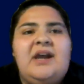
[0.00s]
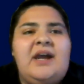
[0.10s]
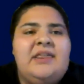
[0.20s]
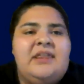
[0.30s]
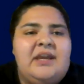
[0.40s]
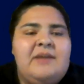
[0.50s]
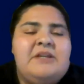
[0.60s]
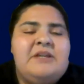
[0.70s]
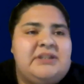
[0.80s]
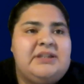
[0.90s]
I think I
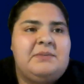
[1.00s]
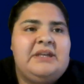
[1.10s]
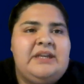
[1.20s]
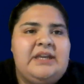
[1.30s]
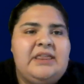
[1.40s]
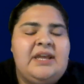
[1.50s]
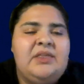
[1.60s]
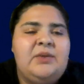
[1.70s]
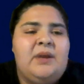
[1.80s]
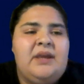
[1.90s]
mentioned at the beginning that
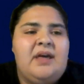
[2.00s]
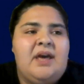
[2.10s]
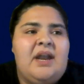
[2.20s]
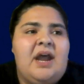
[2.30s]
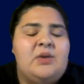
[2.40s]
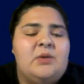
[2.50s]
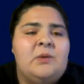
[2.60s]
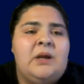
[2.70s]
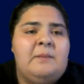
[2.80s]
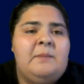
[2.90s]
the way that I grew
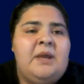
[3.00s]
up